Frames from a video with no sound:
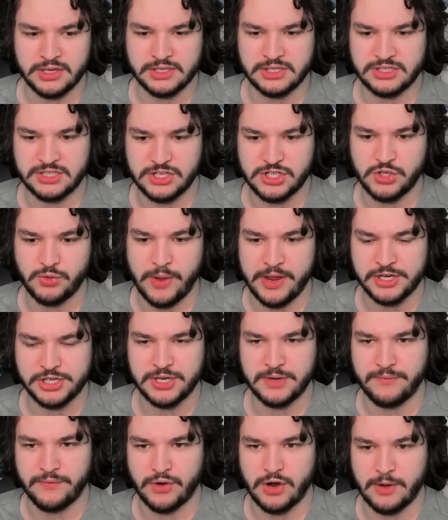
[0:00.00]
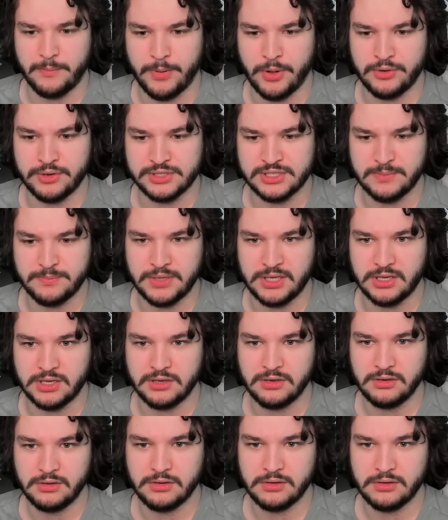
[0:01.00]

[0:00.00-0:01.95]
situation for our opponent to be in.